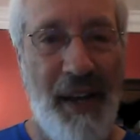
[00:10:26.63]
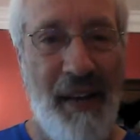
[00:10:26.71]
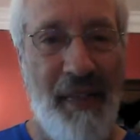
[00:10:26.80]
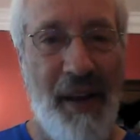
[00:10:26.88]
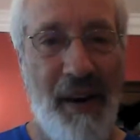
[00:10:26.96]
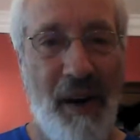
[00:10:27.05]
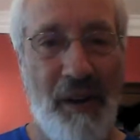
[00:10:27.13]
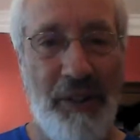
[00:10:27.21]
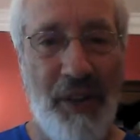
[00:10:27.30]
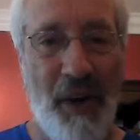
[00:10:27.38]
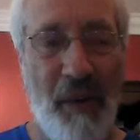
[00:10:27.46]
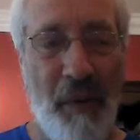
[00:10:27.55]
And then
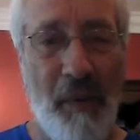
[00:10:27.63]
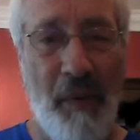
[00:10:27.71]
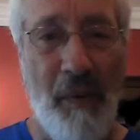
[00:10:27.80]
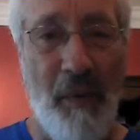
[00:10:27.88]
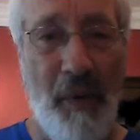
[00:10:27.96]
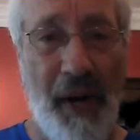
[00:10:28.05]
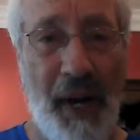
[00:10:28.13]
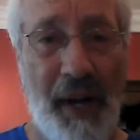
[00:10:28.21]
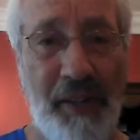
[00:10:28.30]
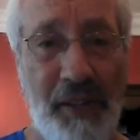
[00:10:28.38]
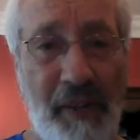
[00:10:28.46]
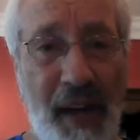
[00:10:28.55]
also, when I
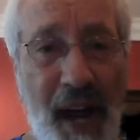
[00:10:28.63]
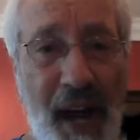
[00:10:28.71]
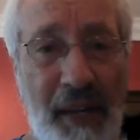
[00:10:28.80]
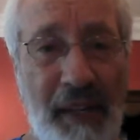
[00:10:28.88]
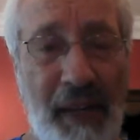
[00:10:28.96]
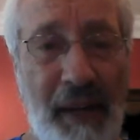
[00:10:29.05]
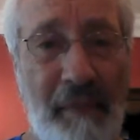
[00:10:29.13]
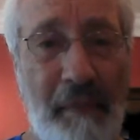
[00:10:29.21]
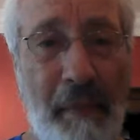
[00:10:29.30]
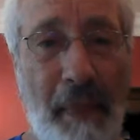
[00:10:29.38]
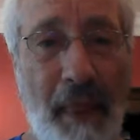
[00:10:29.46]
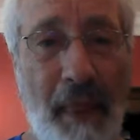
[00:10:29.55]
do that, it
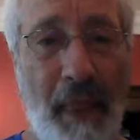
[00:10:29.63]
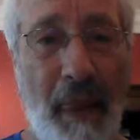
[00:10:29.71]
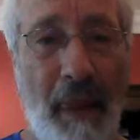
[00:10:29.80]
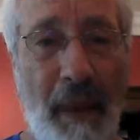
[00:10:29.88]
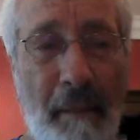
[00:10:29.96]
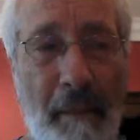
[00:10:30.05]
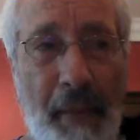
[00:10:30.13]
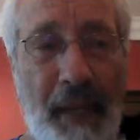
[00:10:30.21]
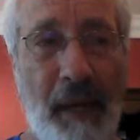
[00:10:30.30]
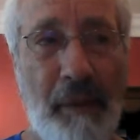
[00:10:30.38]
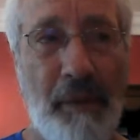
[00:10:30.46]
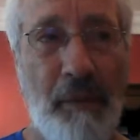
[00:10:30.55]

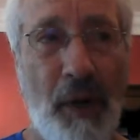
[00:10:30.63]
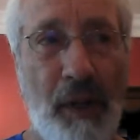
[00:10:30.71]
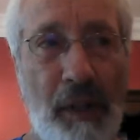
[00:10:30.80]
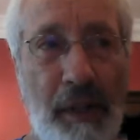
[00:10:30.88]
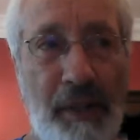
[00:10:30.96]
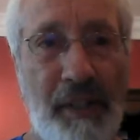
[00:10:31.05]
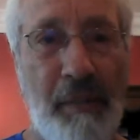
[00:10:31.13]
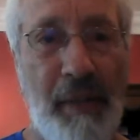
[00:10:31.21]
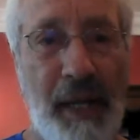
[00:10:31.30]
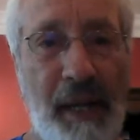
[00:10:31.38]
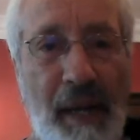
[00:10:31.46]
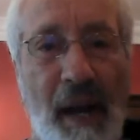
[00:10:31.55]
becomes more clear to
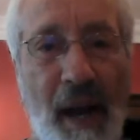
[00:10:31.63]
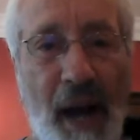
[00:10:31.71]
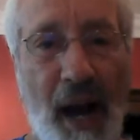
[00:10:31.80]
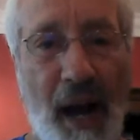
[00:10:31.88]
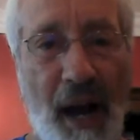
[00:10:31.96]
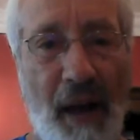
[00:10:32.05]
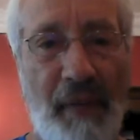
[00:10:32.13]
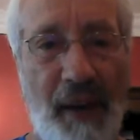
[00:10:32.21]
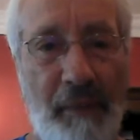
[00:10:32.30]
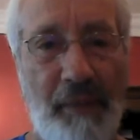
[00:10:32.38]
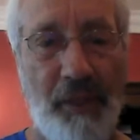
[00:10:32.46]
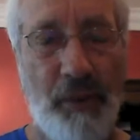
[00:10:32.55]
me that
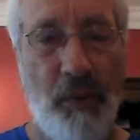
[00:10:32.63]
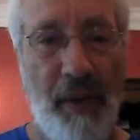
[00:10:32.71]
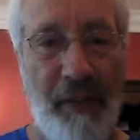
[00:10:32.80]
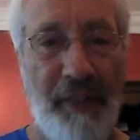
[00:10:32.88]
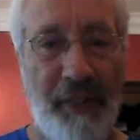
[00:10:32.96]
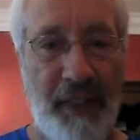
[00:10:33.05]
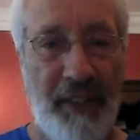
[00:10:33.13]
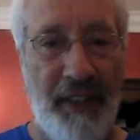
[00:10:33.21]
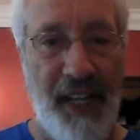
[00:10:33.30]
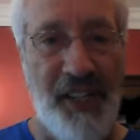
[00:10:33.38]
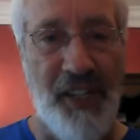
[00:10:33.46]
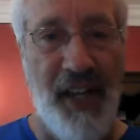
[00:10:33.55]
I'm just with the
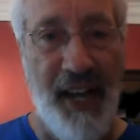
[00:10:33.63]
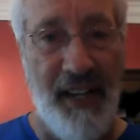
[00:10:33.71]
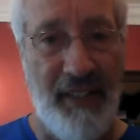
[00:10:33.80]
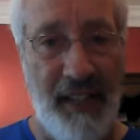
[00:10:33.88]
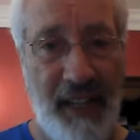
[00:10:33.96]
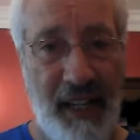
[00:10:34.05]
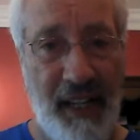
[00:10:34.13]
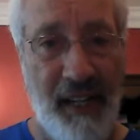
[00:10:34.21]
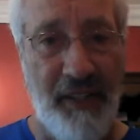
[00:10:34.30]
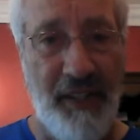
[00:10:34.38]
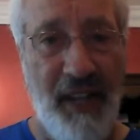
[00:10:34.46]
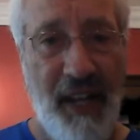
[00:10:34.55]
sensation as it
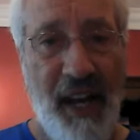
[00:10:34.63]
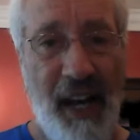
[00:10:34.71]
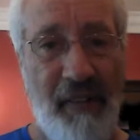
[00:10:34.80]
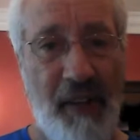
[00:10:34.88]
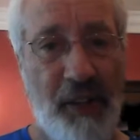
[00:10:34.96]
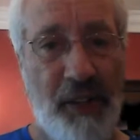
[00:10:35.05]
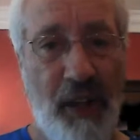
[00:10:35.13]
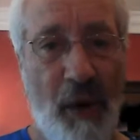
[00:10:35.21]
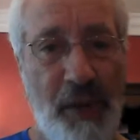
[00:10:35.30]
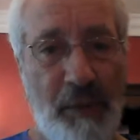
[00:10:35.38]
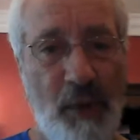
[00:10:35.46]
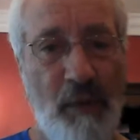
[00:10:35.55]
is, and that it's
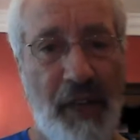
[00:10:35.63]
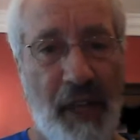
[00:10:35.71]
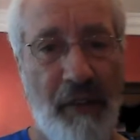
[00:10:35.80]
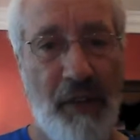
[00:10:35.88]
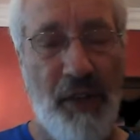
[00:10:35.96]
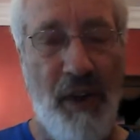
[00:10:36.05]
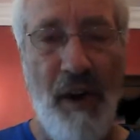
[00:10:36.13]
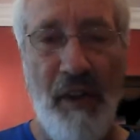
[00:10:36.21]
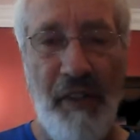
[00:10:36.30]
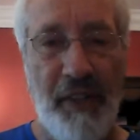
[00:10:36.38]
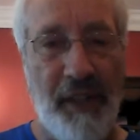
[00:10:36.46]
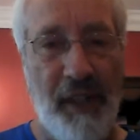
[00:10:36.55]
always moving, and there's all
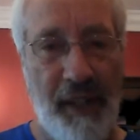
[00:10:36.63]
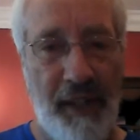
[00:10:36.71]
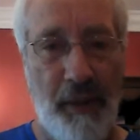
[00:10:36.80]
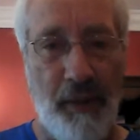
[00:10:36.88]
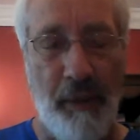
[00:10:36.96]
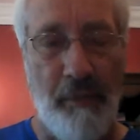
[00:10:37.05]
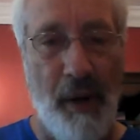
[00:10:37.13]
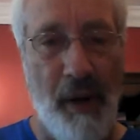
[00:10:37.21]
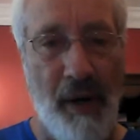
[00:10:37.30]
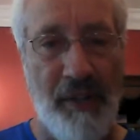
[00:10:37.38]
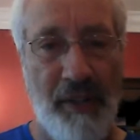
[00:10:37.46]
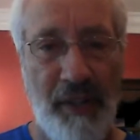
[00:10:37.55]
these little intricate
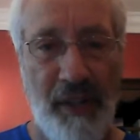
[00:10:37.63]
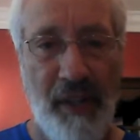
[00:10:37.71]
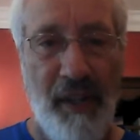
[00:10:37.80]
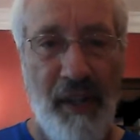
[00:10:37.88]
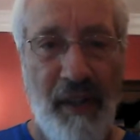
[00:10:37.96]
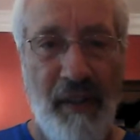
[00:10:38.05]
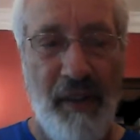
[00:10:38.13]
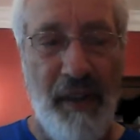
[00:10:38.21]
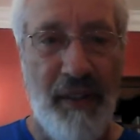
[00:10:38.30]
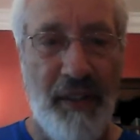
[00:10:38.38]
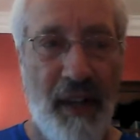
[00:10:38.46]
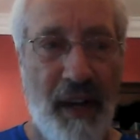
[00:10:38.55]
parts,
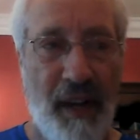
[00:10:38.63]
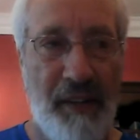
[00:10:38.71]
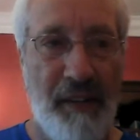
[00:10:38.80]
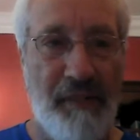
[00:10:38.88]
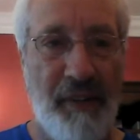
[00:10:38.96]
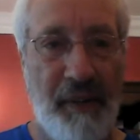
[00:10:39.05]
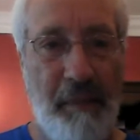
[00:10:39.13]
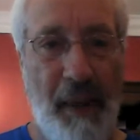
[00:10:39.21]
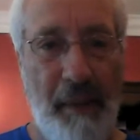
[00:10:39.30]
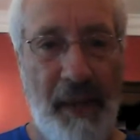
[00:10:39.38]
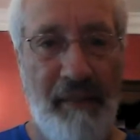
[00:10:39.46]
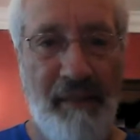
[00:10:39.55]
these different
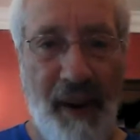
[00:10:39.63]
maybe